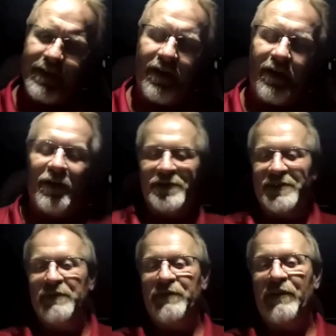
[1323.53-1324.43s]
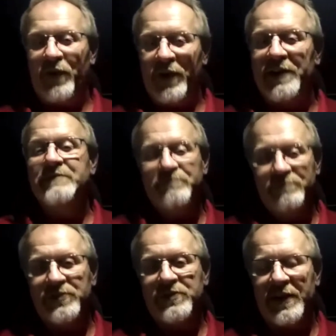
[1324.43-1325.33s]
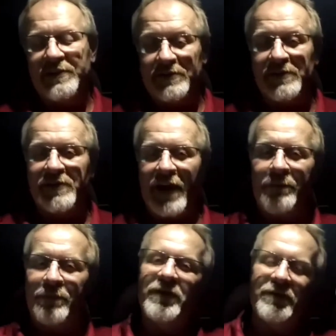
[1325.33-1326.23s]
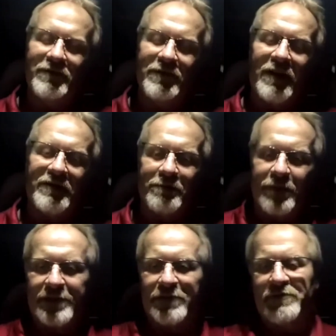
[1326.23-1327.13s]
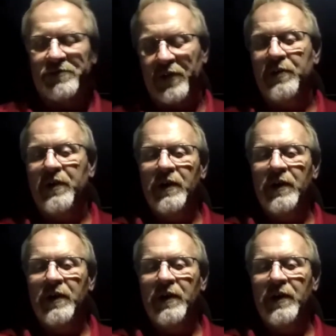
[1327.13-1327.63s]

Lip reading: all the stuff I've read states this happened. There was lots of pictures, so